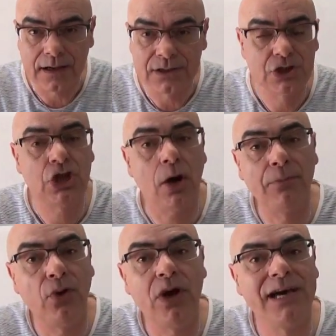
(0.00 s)
stop,
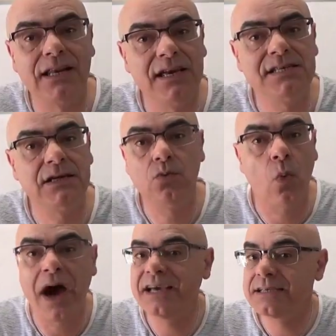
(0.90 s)
look and listen.
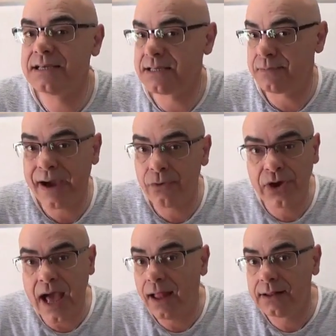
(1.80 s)
Why is this in my
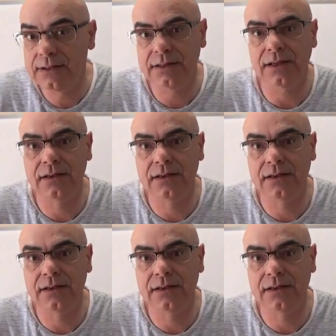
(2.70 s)
reality?